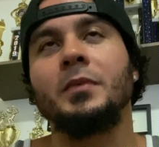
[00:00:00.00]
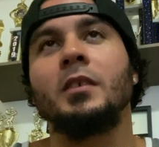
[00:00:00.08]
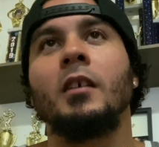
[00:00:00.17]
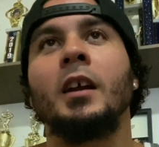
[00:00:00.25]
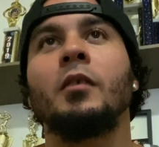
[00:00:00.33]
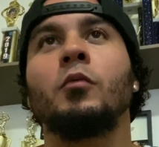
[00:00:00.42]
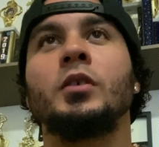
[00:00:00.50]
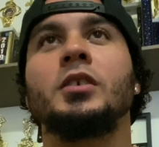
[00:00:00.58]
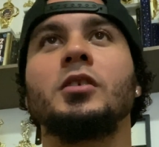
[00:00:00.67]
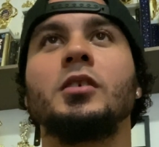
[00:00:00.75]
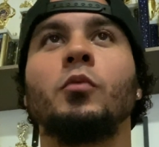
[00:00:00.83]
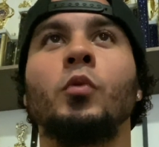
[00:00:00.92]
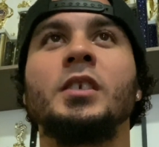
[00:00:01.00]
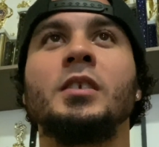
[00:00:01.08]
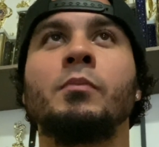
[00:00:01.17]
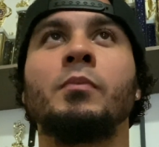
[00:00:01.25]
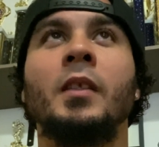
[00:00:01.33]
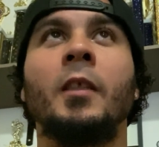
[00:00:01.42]
right, which was
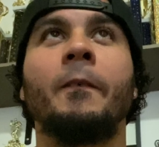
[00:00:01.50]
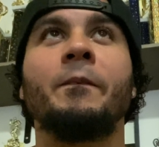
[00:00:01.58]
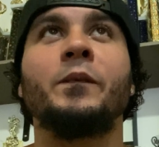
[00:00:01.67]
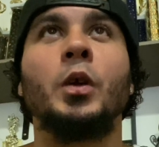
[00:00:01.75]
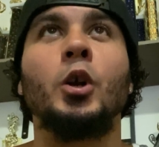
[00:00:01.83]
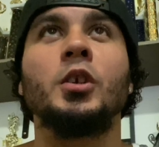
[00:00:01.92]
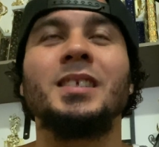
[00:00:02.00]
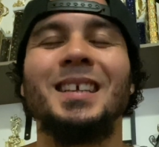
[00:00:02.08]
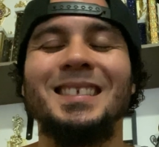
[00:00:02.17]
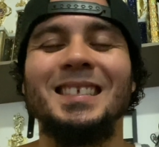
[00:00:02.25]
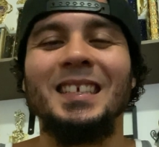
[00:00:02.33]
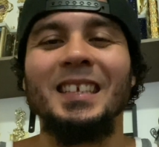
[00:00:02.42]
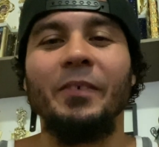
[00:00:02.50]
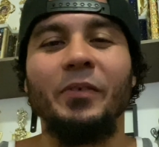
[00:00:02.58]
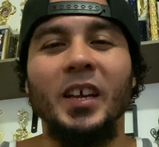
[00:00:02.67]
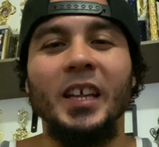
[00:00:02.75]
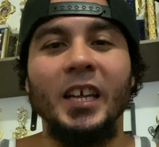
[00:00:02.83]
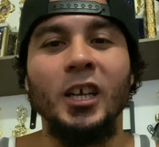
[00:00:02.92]
the first
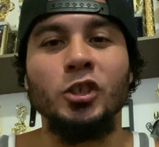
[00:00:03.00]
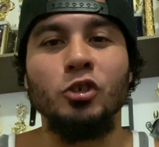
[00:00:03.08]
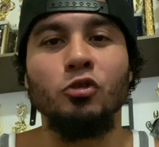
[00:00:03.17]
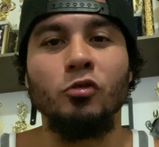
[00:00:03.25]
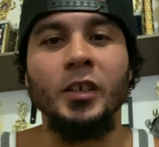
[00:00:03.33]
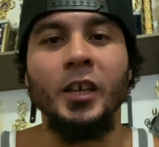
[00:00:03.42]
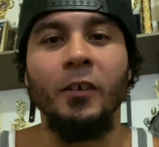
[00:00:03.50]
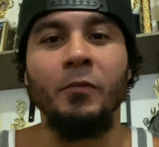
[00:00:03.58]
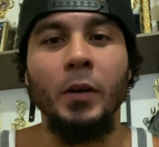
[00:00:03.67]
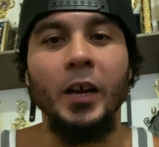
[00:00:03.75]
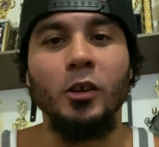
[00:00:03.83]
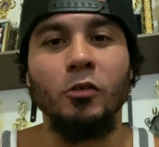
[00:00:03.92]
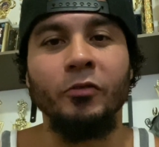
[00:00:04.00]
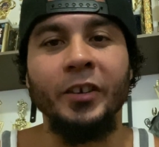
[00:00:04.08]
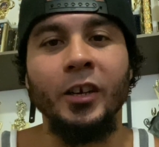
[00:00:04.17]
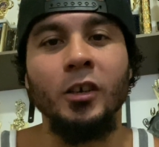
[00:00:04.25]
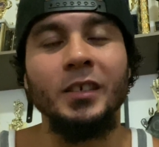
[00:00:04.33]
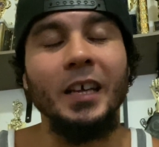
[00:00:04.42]
significant injury of my
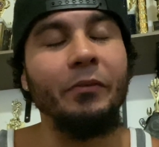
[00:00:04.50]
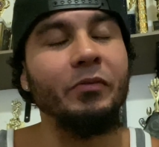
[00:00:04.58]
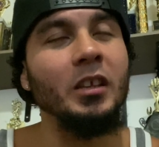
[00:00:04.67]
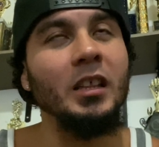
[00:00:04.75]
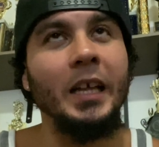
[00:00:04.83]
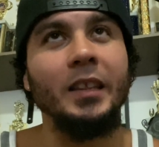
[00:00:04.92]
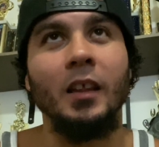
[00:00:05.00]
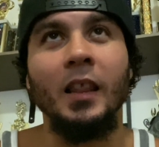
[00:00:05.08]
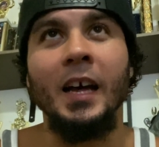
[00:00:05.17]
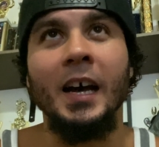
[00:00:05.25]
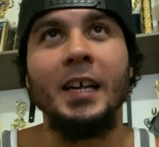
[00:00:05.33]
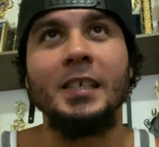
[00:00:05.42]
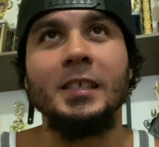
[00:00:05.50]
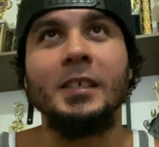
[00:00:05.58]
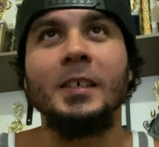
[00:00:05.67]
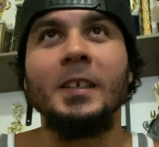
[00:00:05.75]
career, definitely not the last.